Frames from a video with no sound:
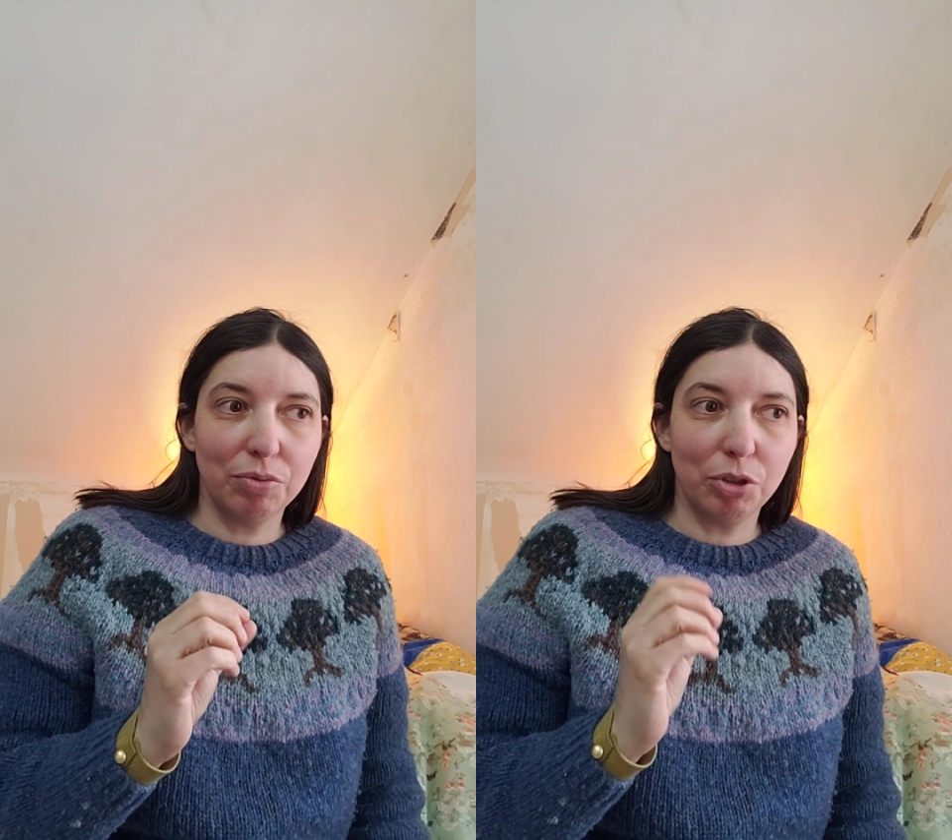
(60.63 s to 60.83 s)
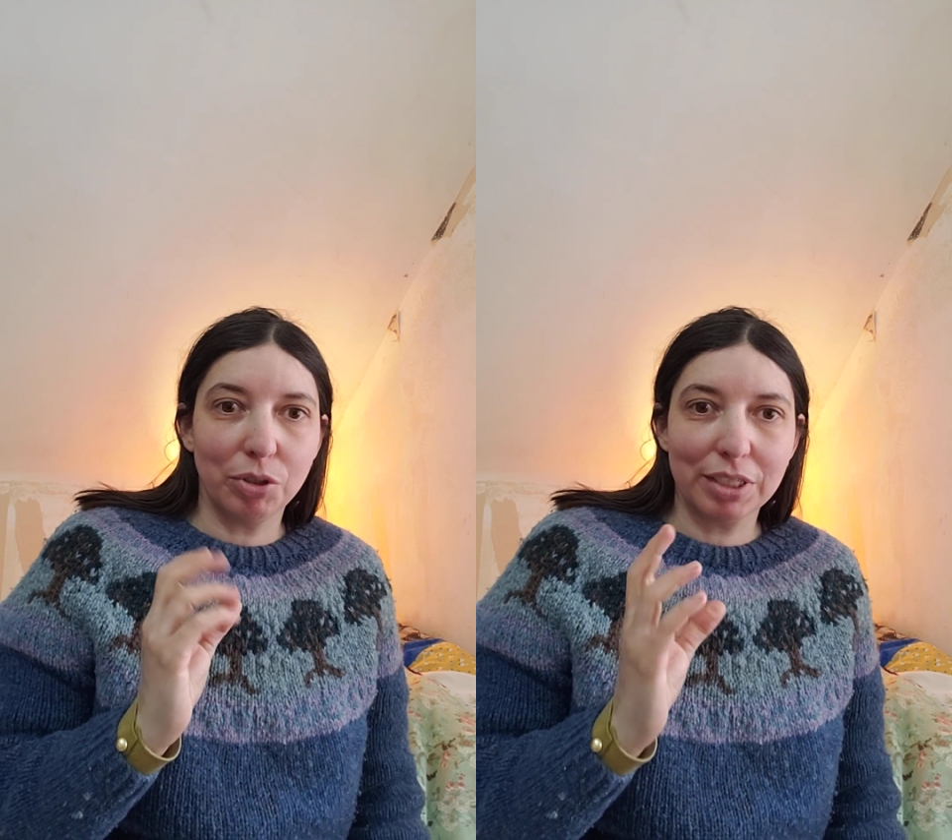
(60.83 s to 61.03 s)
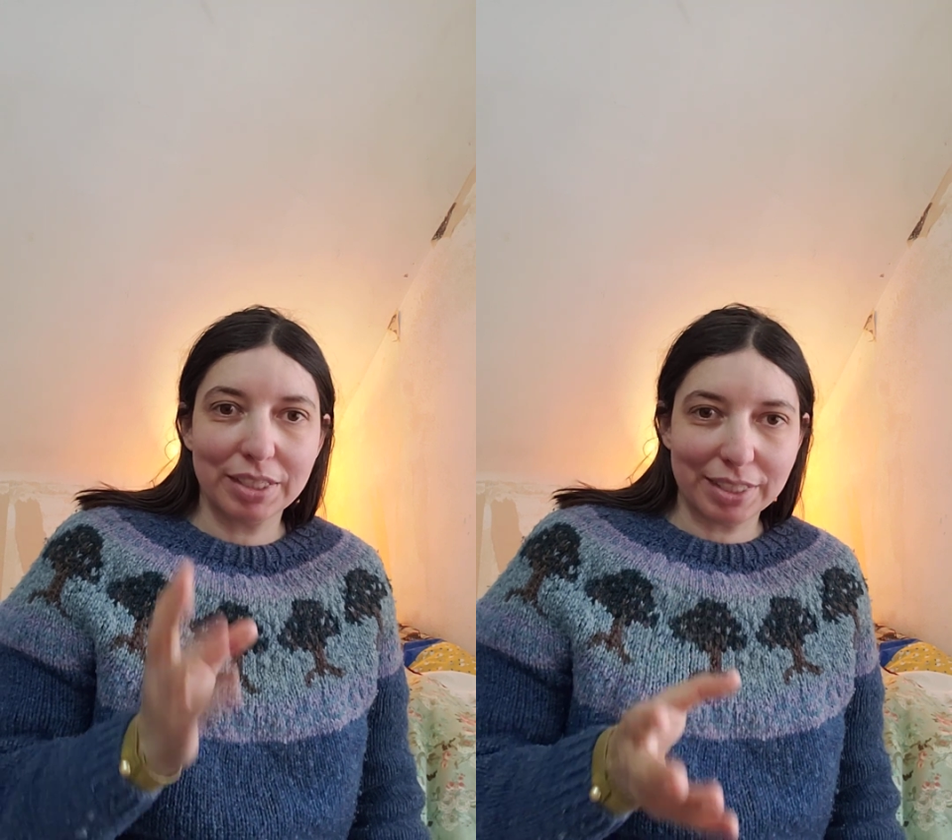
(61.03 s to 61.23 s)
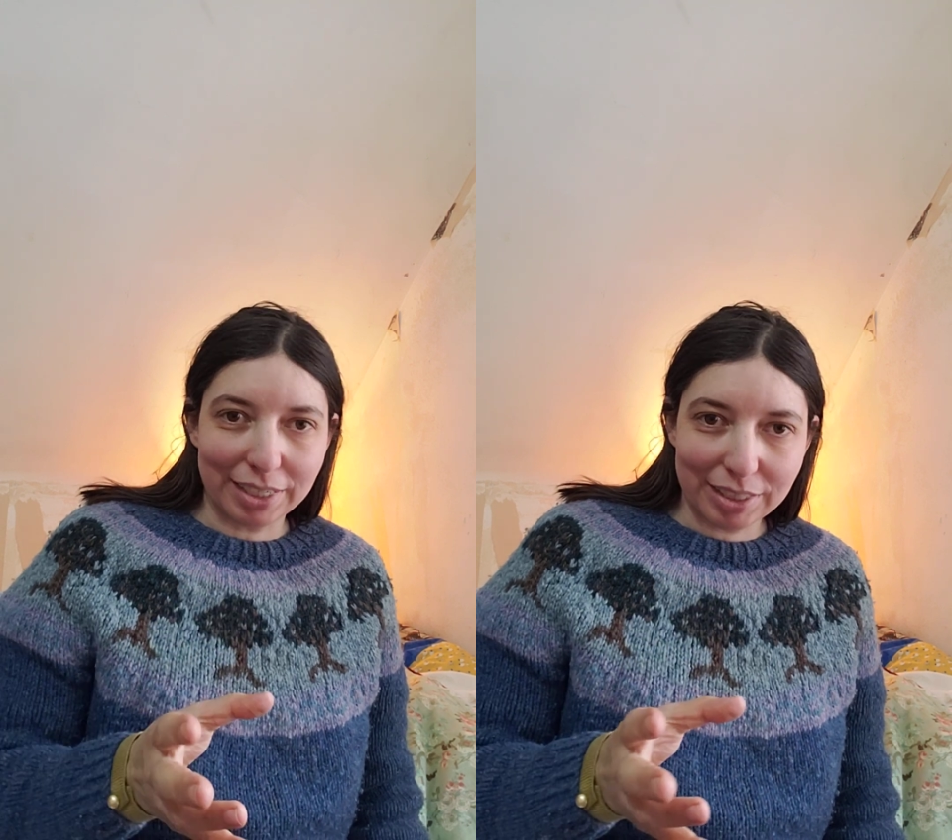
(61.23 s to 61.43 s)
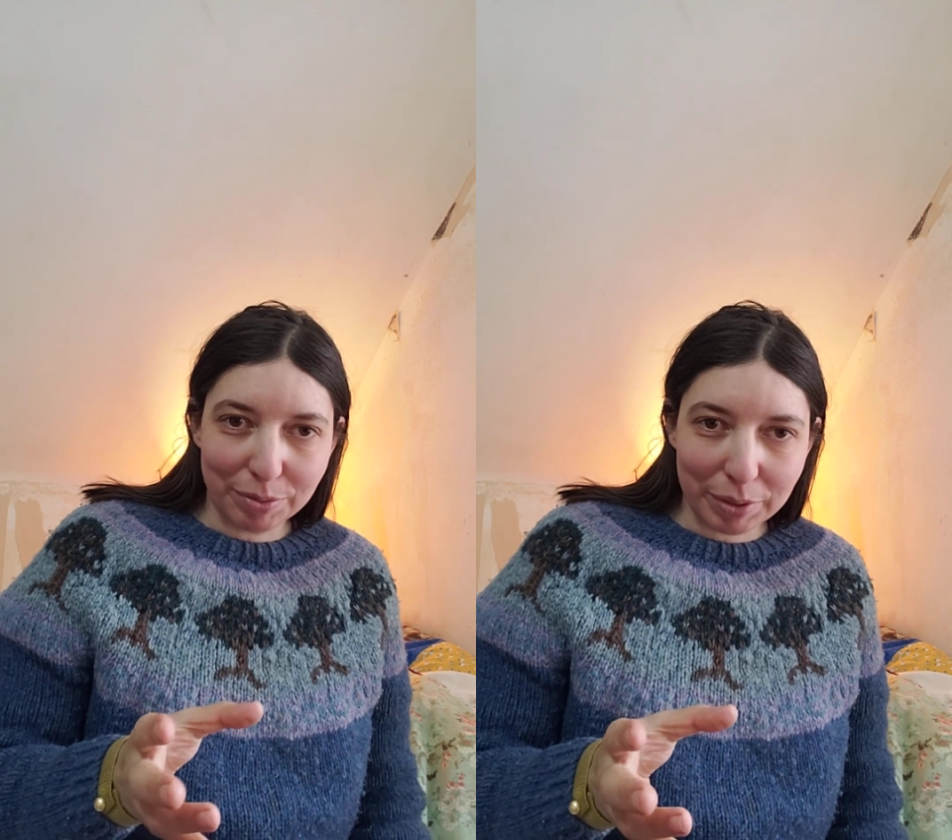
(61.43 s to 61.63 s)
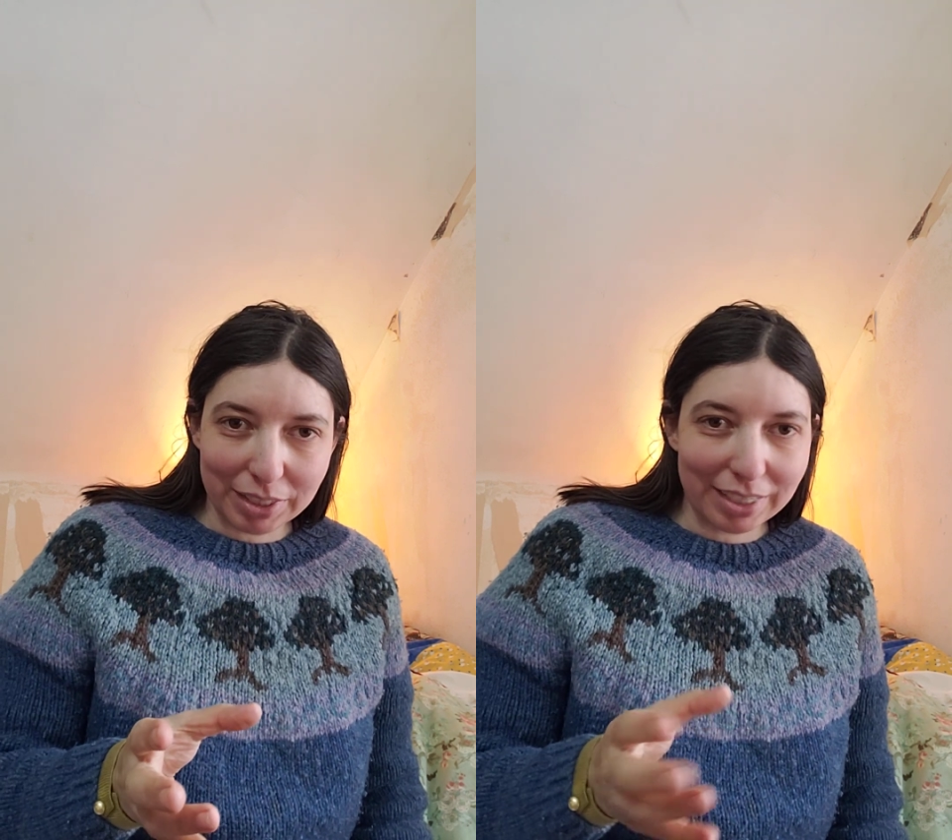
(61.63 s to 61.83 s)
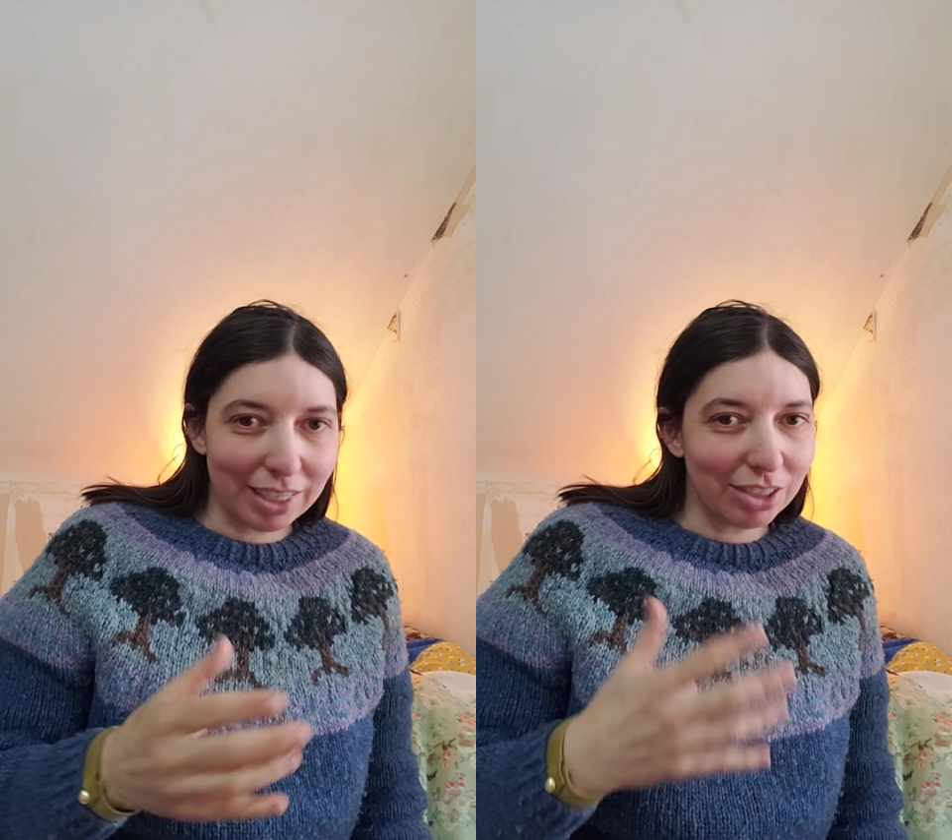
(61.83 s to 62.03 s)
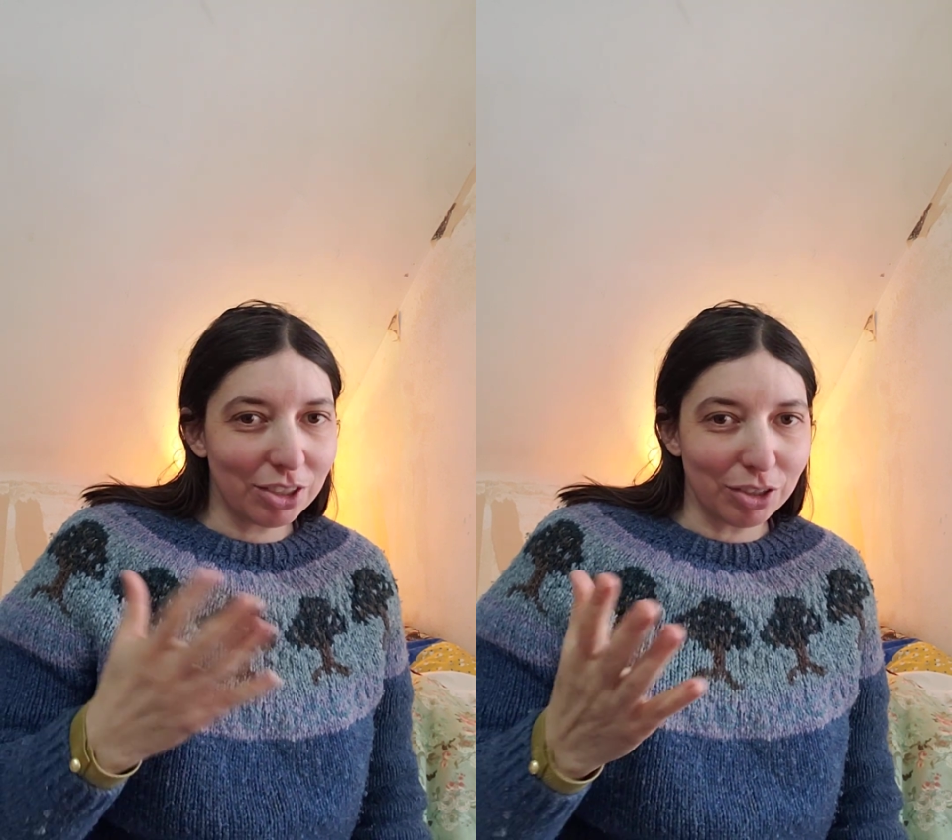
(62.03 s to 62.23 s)
you're excited about
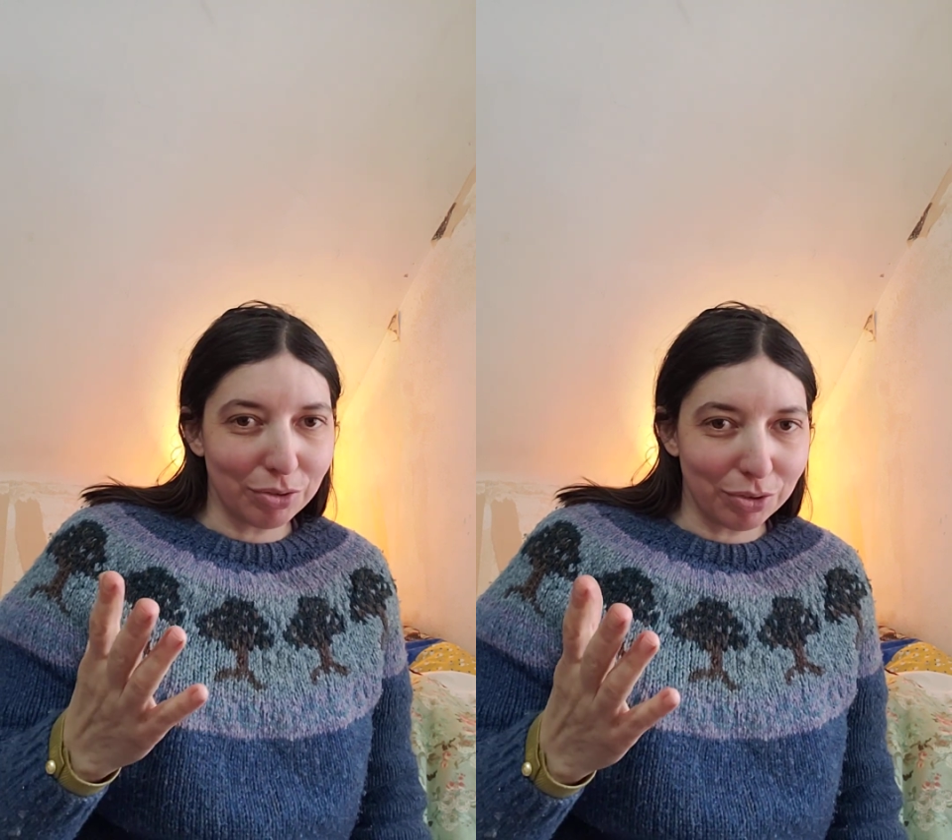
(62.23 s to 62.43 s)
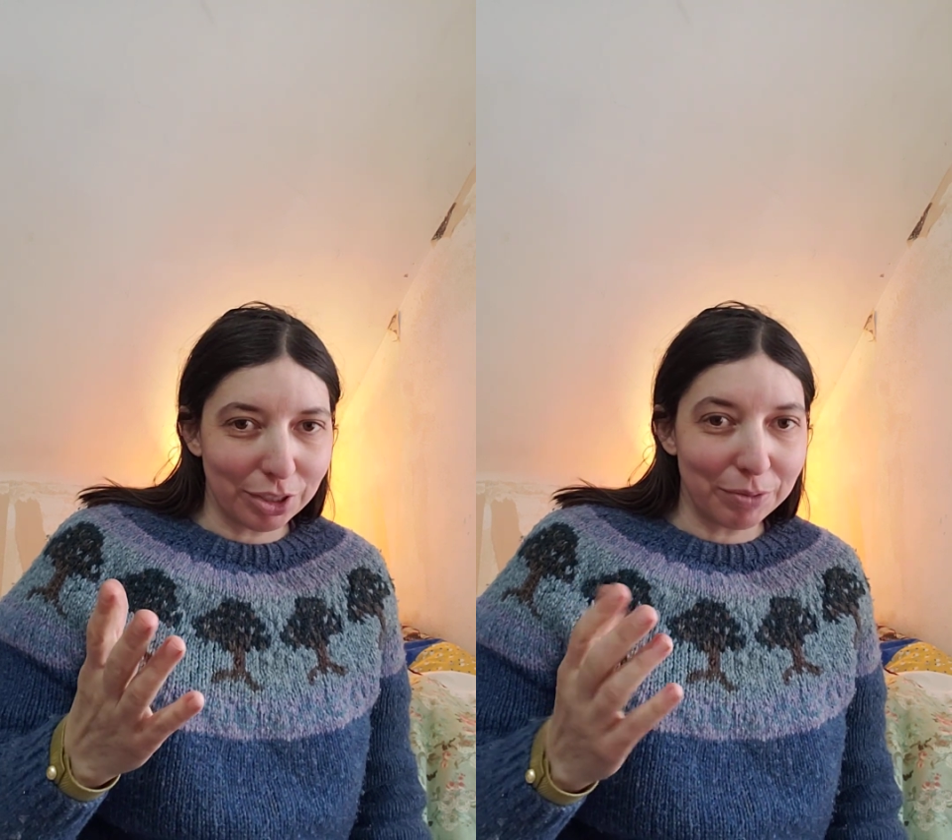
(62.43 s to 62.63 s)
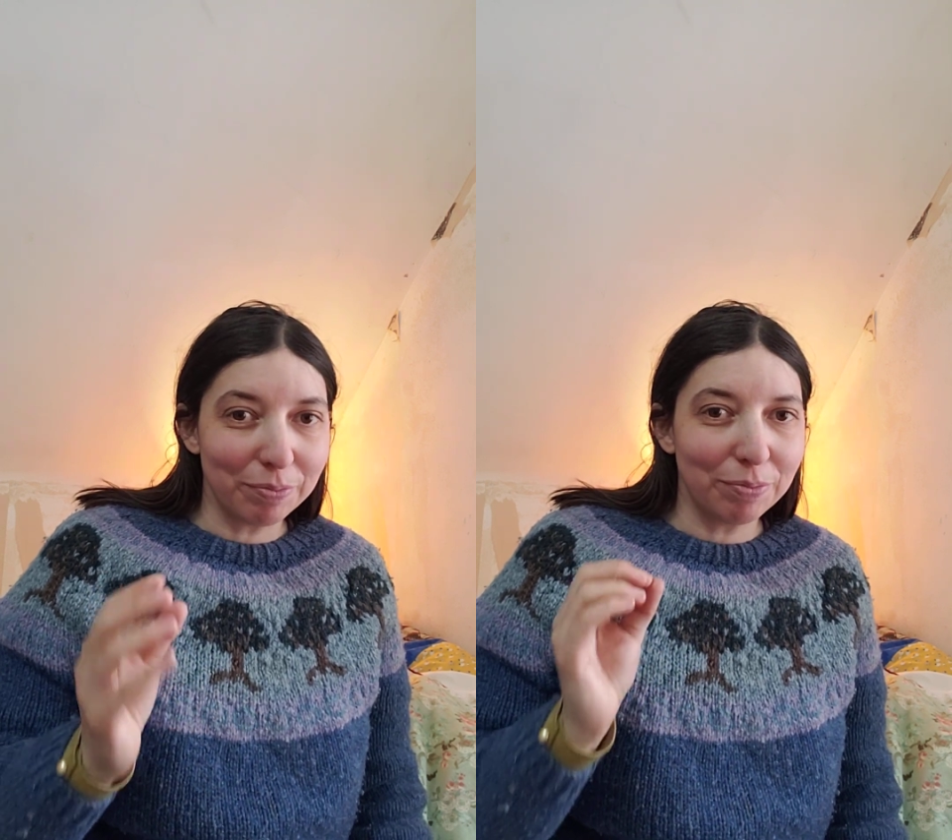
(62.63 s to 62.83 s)
that, go for it.